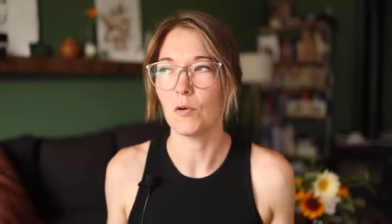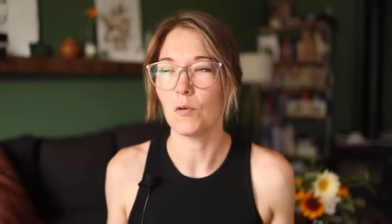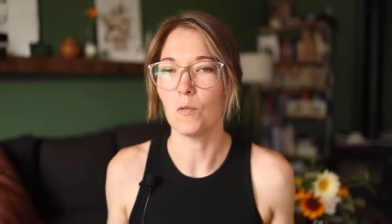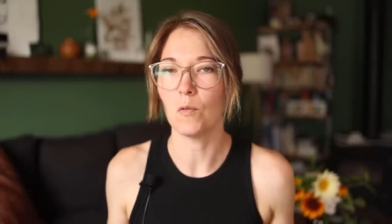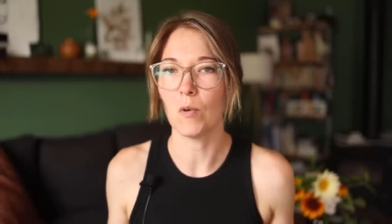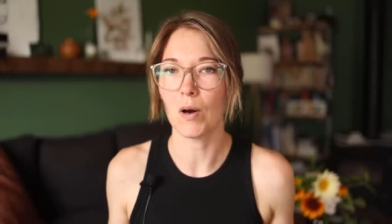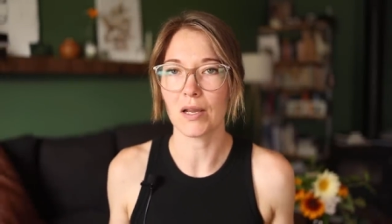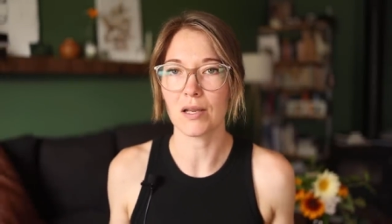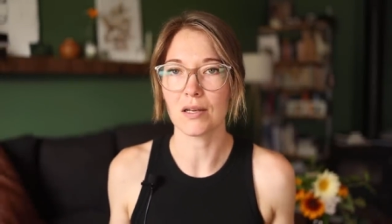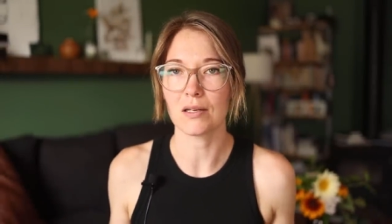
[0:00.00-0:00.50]

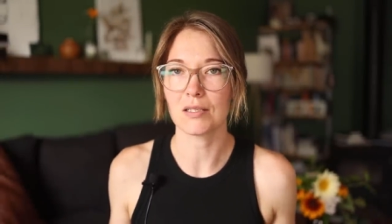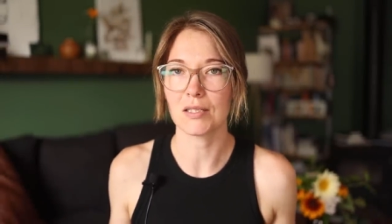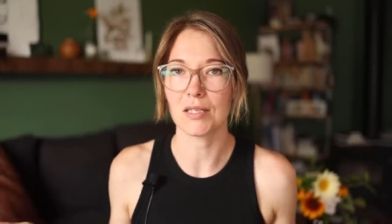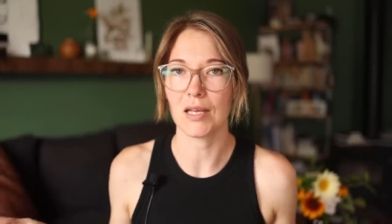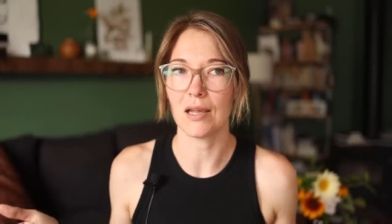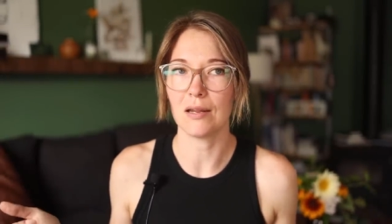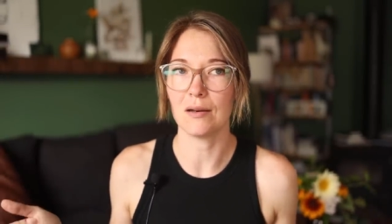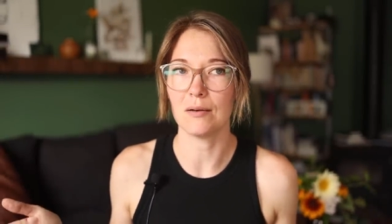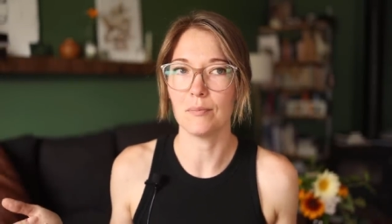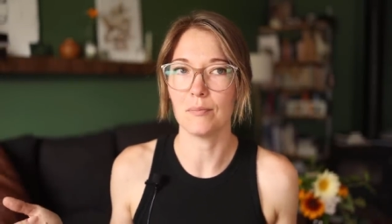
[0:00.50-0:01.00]
white
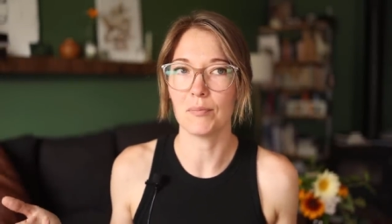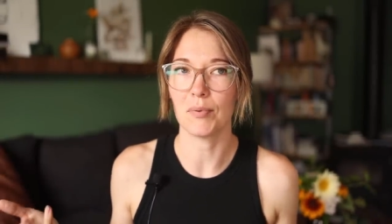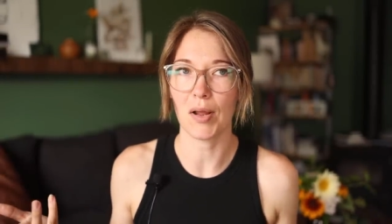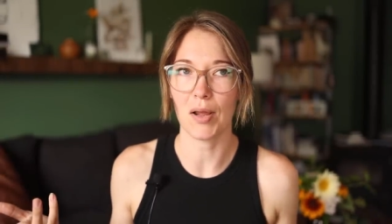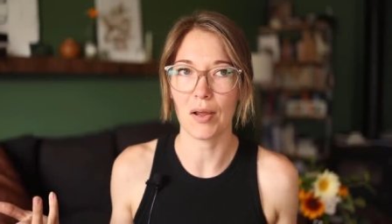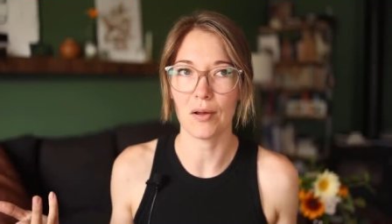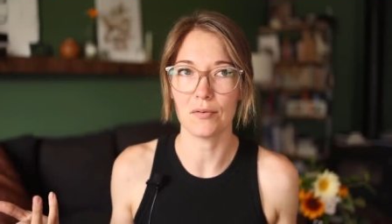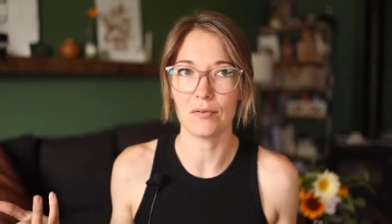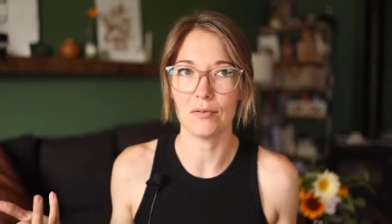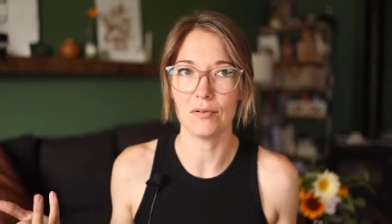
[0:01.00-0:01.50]
and
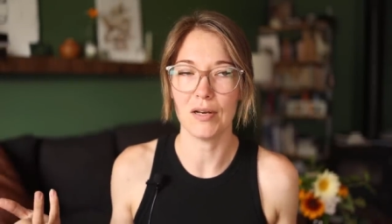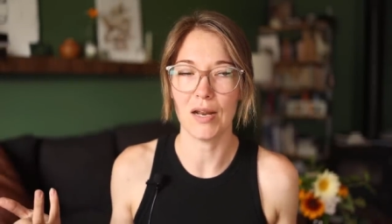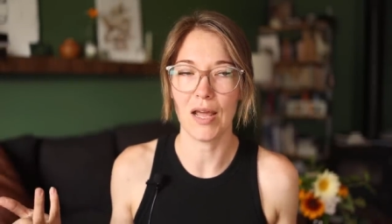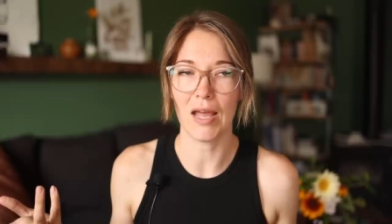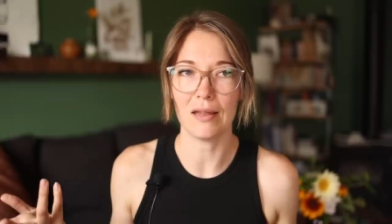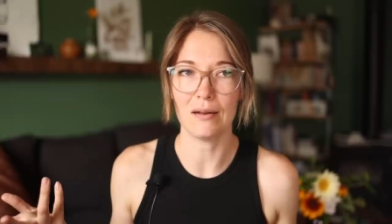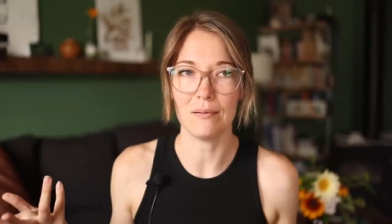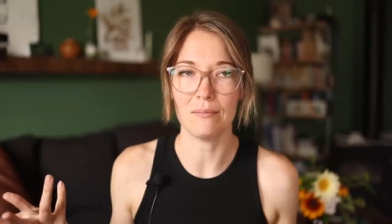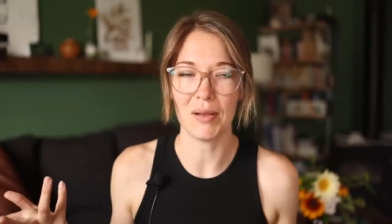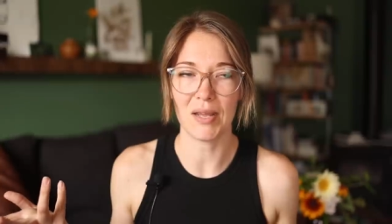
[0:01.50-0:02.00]
brown
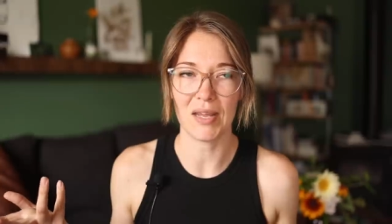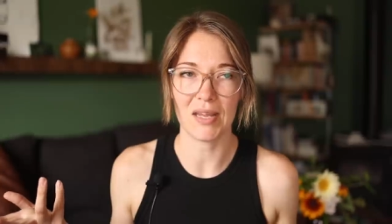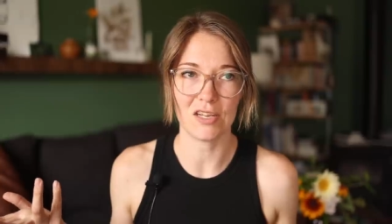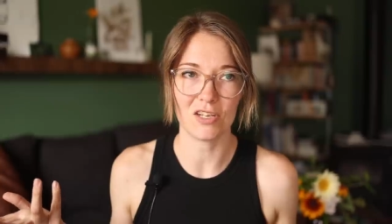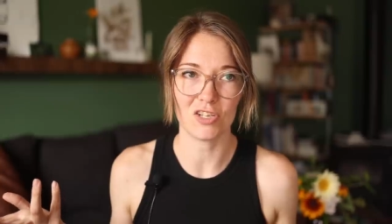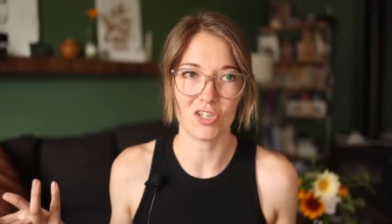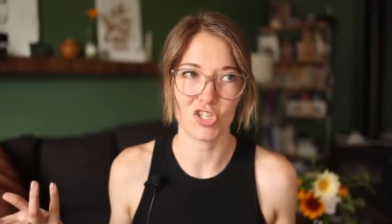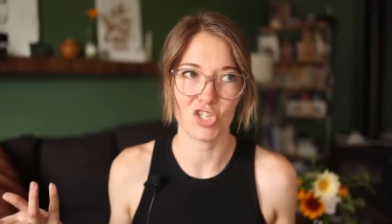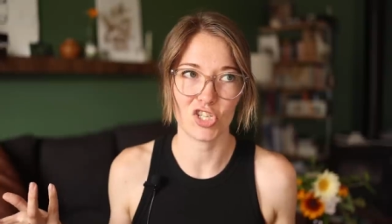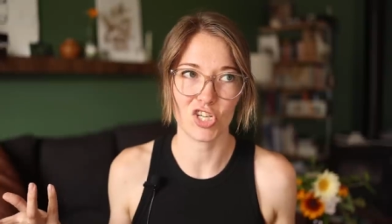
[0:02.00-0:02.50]
and
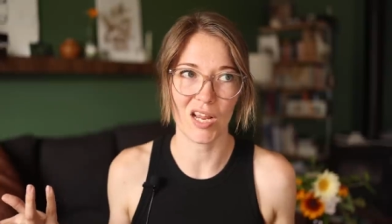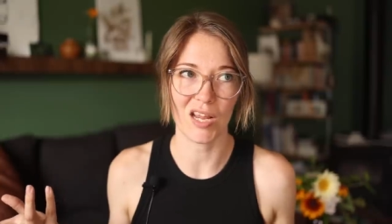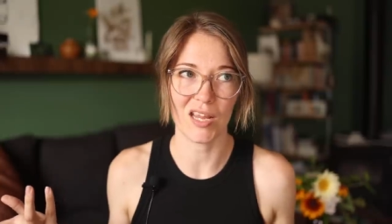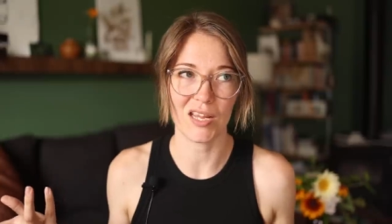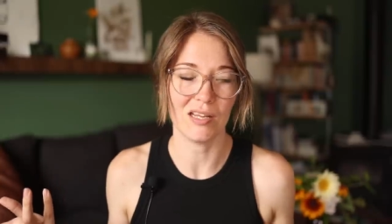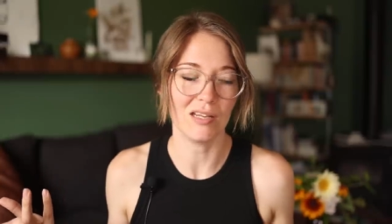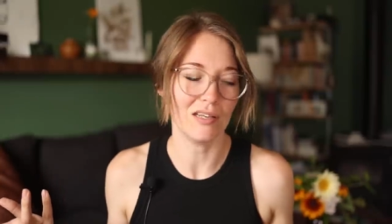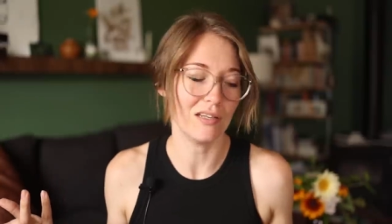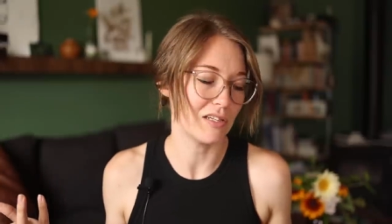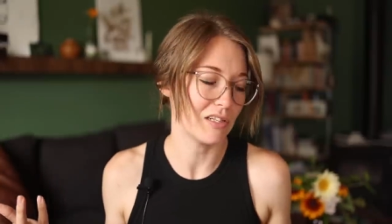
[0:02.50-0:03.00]
beige
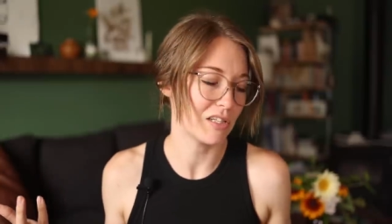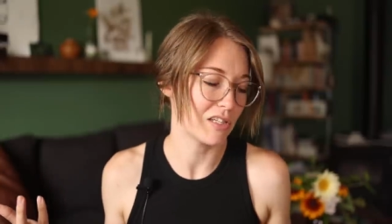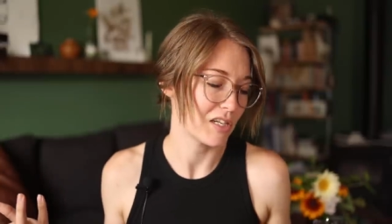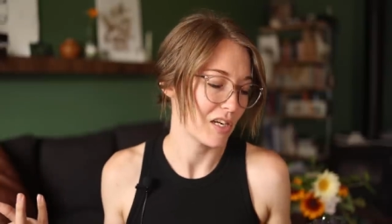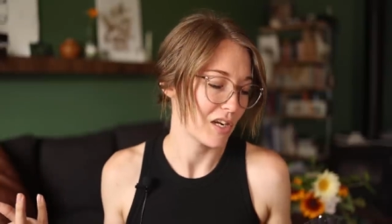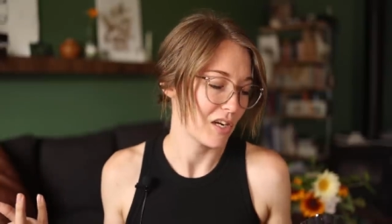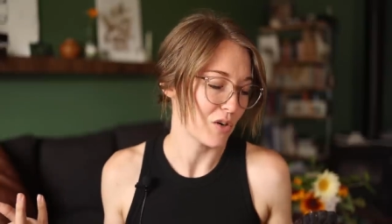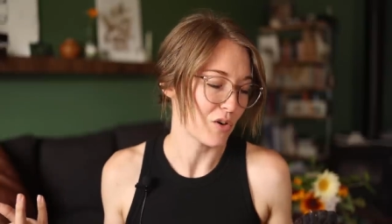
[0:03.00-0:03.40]
and